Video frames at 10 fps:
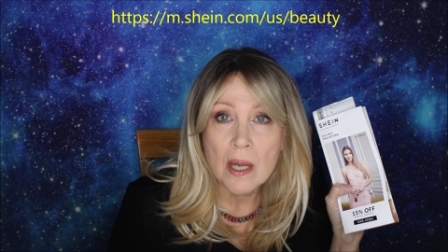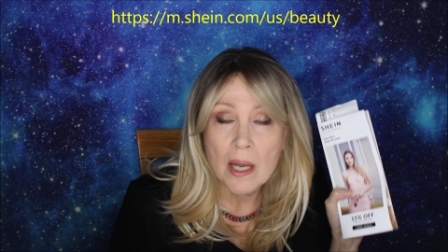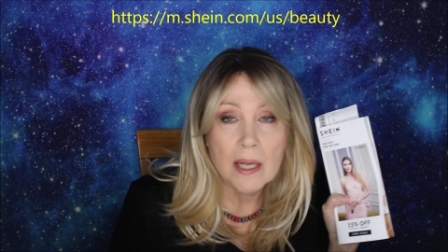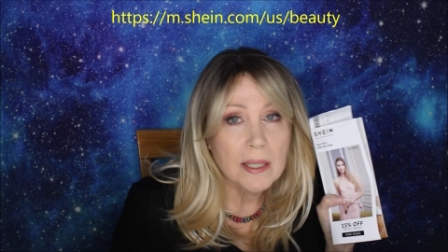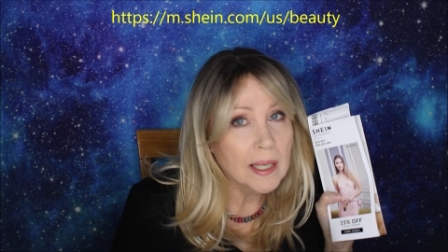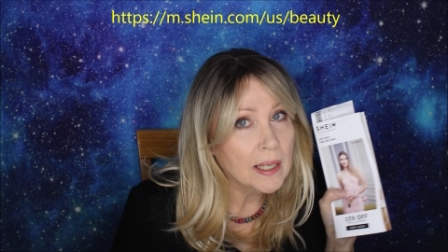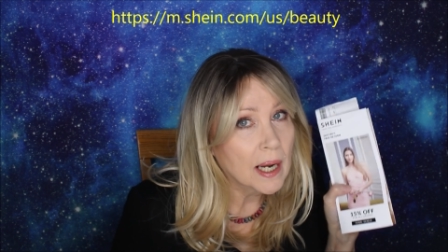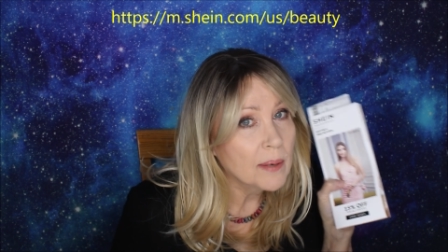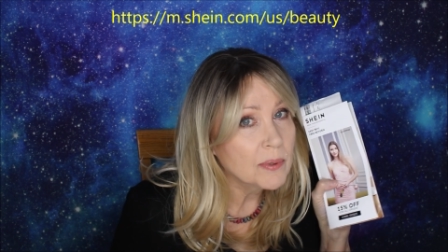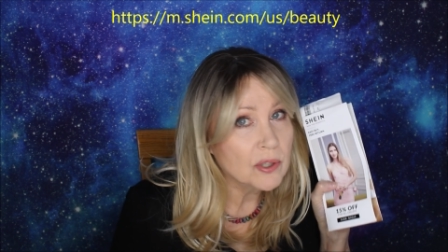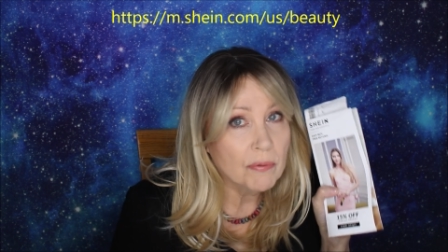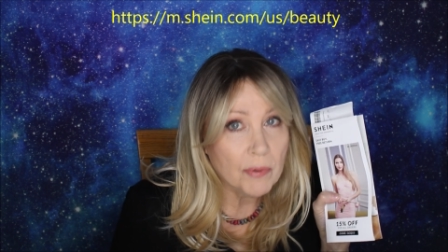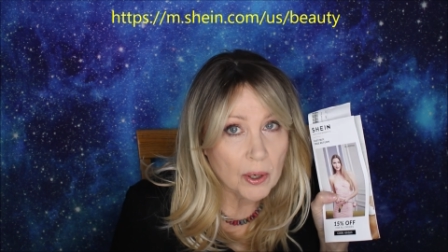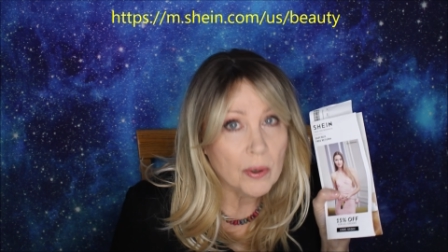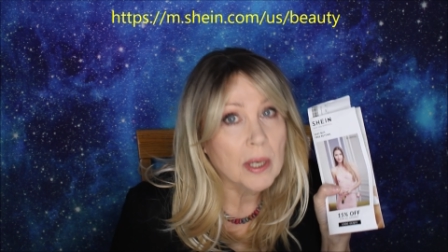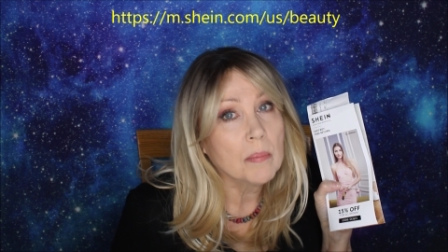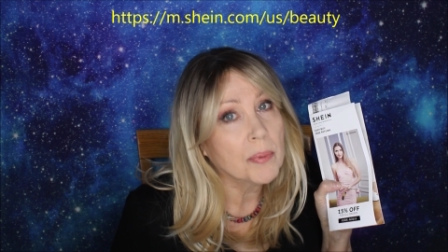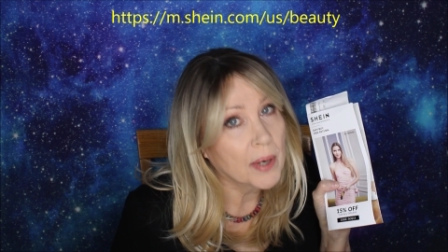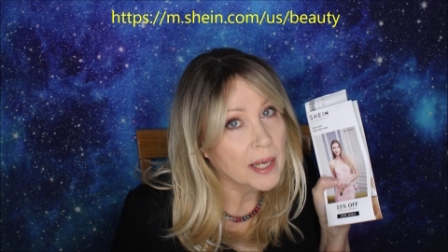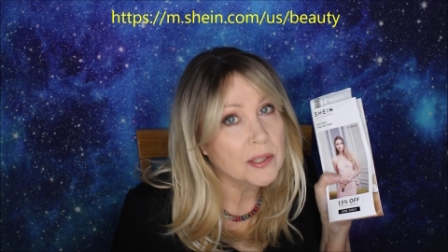And again, I was very
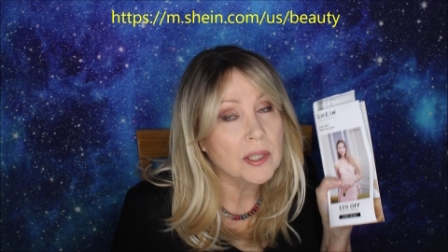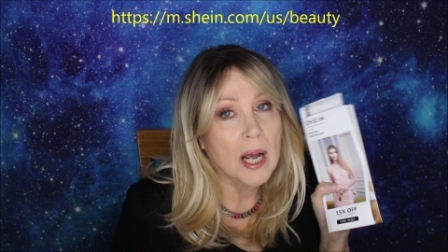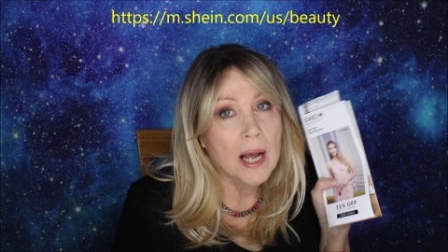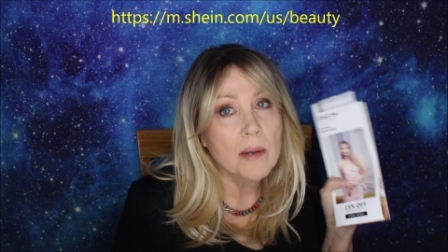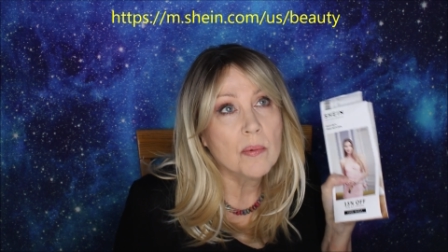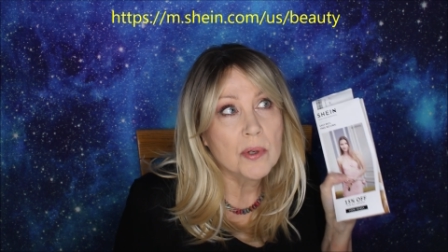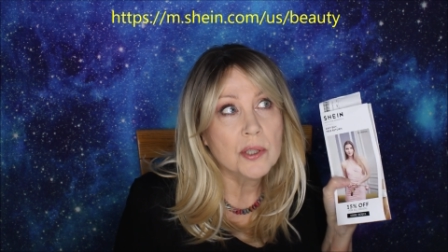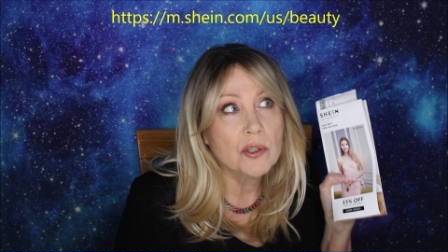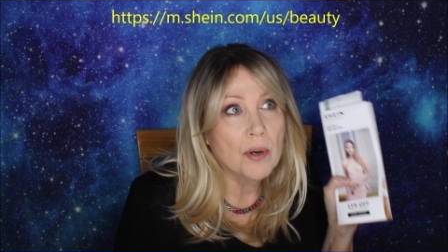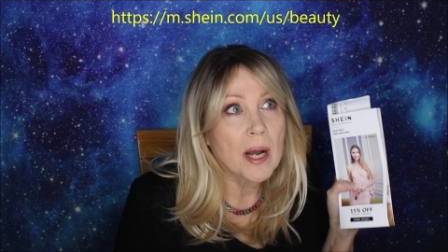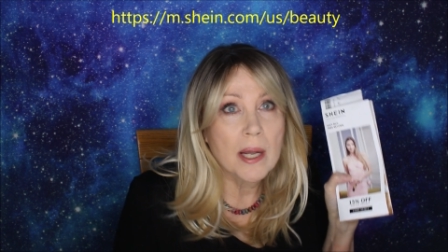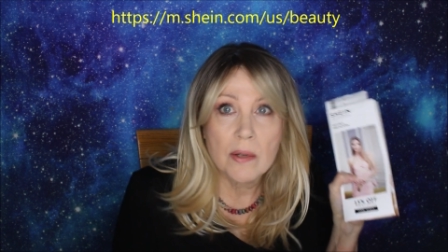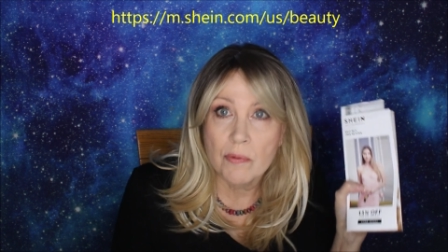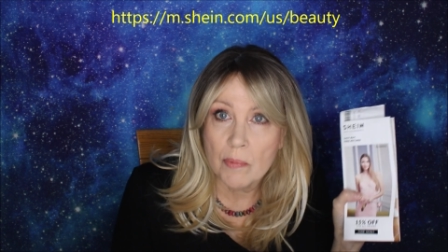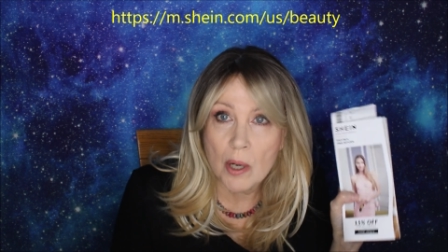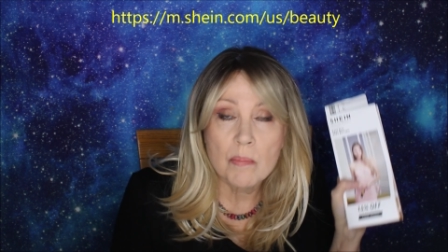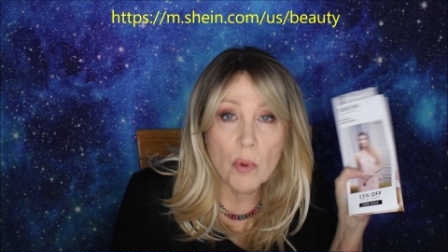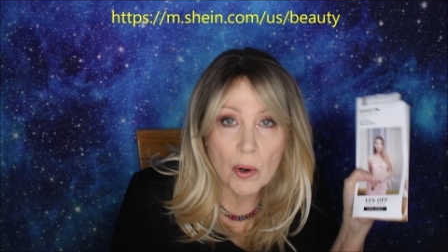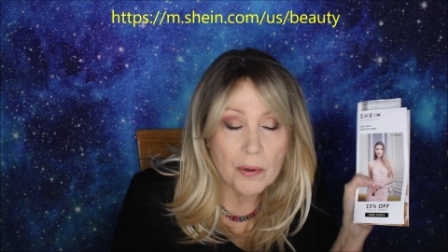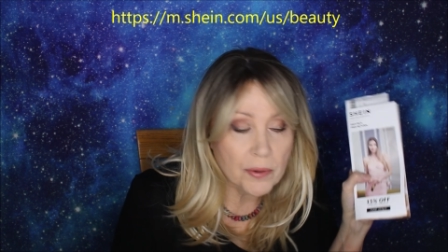impressed. I would try
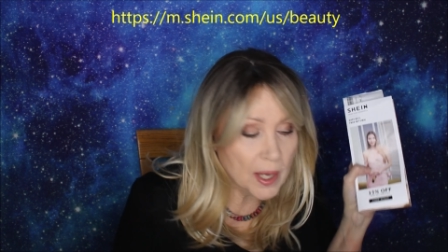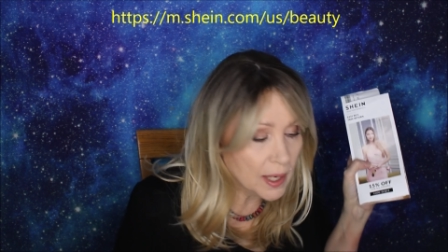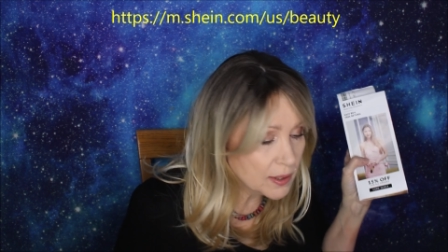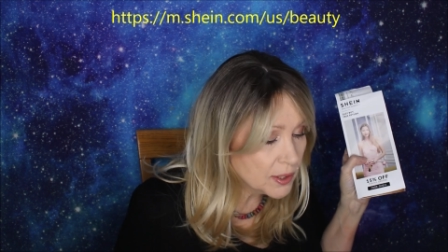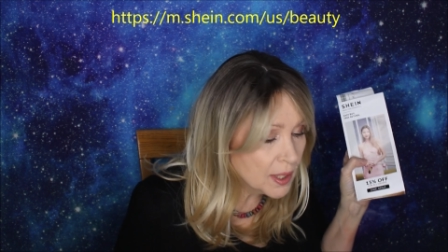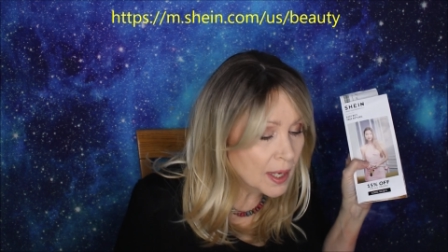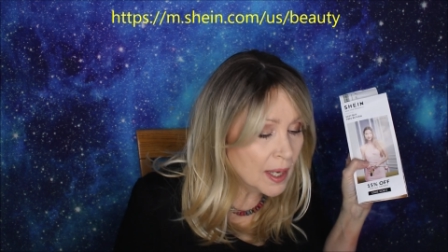more things.